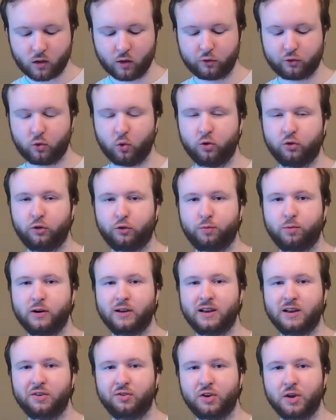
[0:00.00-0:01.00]
Storage is
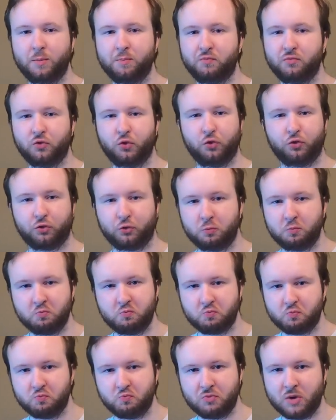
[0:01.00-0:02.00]
pretty easy. Just
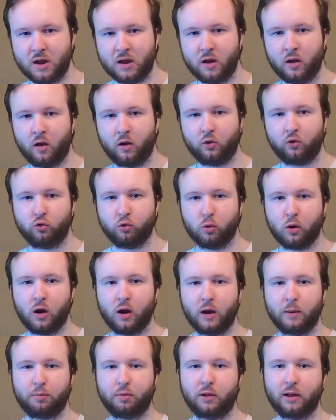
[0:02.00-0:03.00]

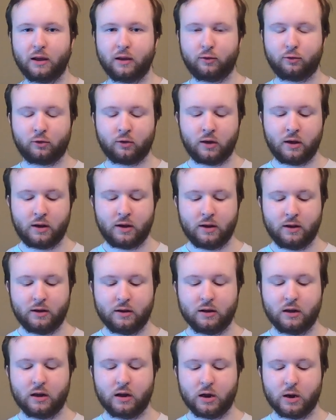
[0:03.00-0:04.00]
dry place.
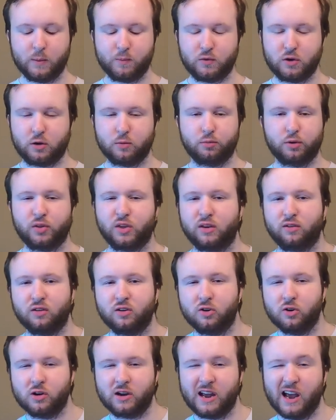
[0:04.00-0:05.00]
You can put these
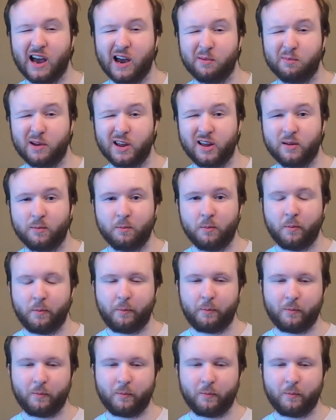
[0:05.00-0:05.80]
in your cabinet.